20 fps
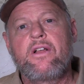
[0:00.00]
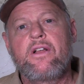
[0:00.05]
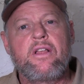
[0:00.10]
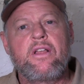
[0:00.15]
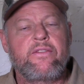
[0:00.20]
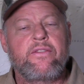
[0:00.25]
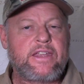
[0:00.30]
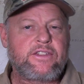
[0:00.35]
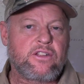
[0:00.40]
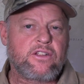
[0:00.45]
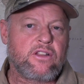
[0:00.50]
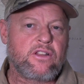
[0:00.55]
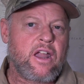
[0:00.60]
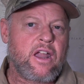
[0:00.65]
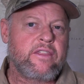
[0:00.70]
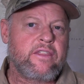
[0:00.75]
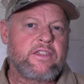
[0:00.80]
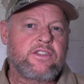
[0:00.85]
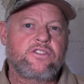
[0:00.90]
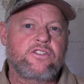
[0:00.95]
That's a lot of
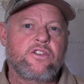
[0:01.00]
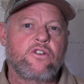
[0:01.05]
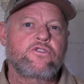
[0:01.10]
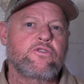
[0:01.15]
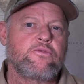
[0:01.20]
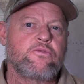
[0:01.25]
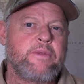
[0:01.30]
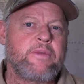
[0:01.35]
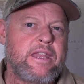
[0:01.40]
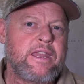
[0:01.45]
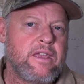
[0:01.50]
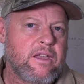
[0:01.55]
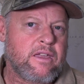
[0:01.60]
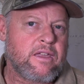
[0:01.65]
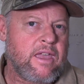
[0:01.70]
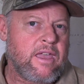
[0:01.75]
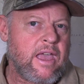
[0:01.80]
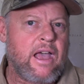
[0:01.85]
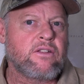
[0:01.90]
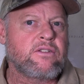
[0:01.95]
these social media
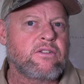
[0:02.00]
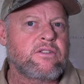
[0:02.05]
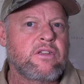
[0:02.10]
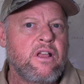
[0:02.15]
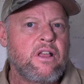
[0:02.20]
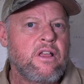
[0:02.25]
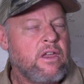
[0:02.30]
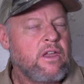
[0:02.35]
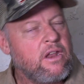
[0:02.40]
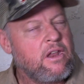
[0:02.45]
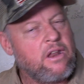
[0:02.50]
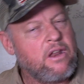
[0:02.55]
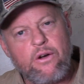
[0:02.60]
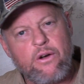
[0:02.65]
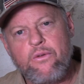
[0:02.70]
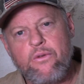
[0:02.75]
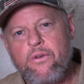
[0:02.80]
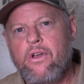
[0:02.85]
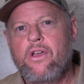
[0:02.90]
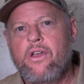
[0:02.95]
accounts.
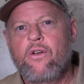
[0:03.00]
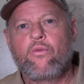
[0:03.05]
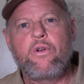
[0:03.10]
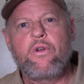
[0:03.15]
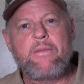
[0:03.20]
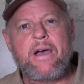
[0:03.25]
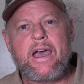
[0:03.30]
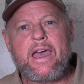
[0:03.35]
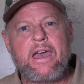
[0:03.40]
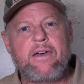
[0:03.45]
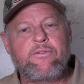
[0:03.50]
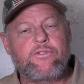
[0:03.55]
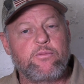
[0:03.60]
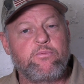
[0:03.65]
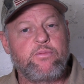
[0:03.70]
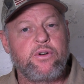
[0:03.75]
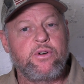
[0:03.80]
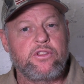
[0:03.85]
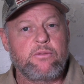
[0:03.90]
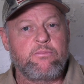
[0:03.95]
We might have to
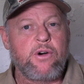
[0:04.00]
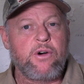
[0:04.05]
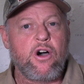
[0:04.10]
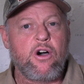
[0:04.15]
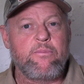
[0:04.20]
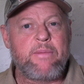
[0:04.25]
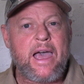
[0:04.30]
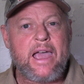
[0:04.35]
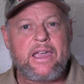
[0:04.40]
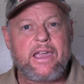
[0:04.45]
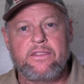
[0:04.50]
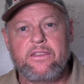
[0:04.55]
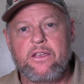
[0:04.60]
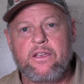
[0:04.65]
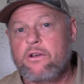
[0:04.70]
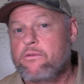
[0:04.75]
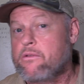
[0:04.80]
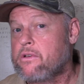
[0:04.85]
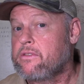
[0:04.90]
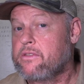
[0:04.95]
put the ball back in their
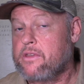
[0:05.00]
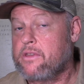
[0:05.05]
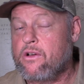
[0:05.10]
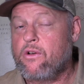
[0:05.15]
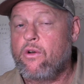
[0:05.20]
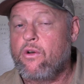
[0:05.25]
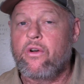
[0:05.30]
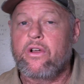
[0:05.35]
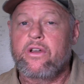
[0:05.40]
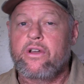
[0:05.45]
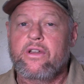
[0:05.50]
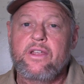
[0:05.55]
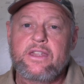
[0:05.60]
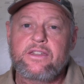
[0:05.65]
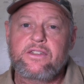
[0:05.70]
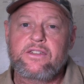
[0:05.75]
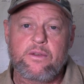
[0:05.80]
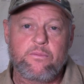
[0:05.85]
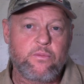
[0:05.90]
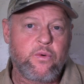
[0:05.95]
court at
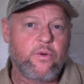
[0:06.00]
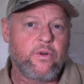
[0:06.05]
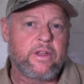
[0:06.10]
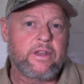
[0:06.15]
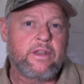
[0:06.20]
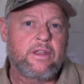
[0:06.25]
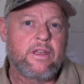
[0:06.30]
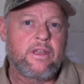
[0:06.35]
some point.